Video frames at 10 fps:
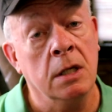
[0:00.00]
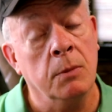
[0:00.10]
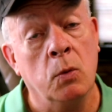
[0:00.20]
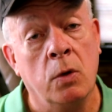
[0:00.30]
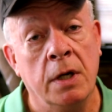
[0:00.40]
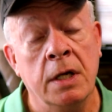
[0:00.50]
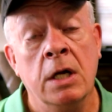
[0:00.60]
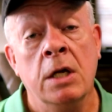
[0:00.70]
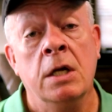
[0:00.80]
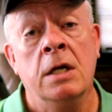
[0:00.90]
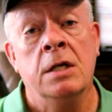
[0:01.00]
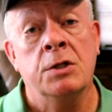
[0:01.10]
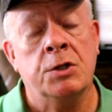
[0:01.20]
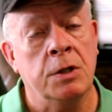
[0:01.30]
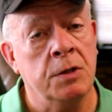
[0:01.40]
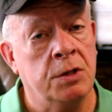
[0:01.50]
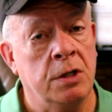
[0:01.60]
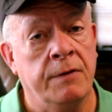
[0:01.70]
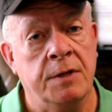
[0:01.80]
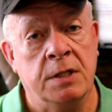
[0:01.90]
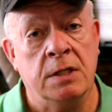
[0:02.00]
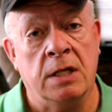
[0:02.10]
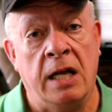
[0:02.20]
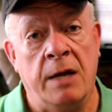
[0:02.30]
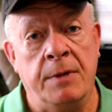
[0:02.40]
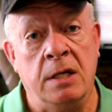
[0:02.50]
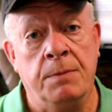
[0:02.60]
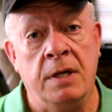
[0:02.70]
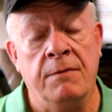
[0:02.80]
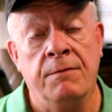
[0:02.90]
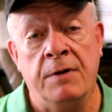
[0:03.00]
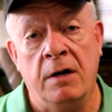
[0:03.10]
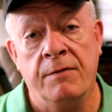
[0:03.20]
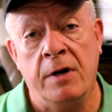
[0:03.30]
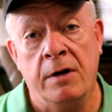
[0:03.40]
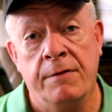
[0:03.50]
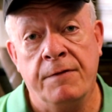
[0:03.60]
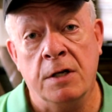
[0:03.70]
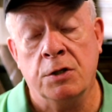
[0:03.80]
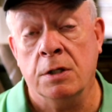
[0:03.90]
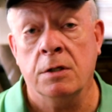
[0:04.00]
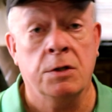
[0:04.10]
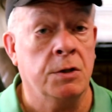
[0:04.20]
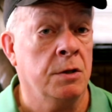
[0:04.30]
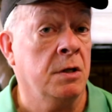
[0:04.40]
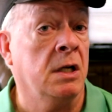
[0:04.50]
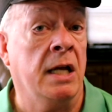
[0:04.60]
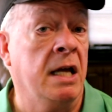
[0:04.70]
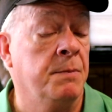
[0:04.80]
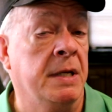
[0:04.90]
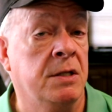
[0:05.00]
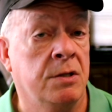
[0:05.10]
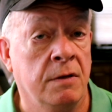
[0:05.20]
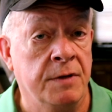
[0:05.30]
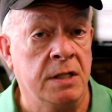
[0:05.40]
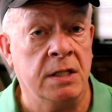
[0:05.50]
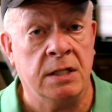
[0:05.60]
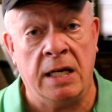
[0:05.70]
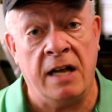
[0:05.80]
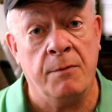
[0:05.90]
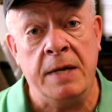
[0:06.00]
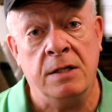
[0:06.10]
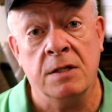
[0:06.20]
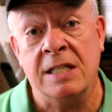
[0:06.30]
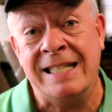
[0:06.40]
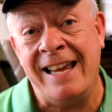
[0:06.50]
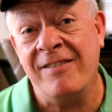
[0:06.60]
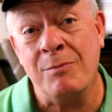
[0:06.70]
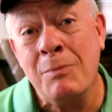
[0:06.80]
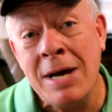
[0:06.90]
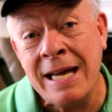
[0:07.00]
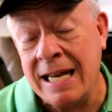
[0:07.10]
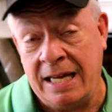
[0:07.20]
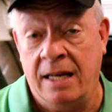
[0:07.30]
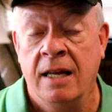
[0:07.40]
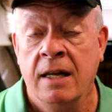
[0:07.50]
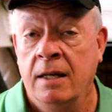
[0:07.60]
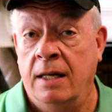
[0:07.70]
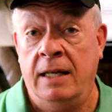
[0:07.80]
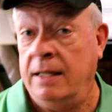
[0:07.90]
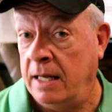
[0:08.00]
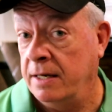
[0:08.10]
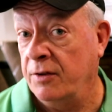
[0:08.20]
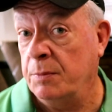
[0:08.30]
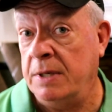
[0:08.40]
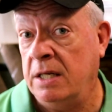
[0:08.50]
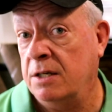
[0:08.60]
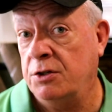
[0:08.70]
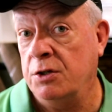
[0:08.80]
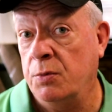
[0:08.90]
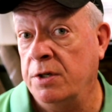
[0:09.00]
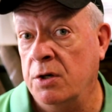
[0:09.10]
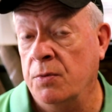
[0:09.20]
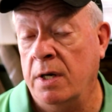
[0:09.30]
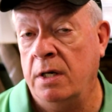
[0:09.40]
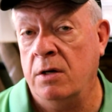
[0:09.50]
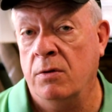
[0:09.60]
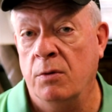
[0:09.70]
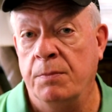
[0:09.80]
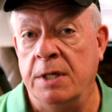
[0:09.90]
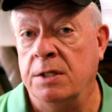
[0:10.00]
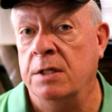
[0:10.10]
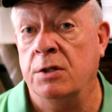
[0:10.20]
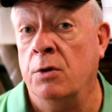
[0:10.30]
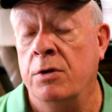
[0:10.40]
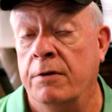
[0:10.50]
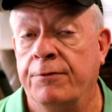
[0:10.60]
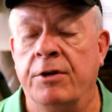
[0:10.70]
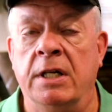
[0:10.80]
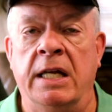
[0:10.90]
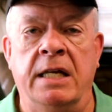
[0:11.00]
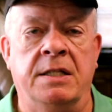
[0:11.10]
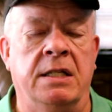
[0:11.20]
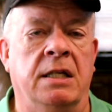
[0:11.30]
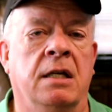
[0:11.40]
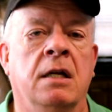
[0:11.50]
Number 1, certain services allow me to be very, very efficient. Certain cloud-based services allow me to save money. Another big issue when you're running your own business or you're freelancing.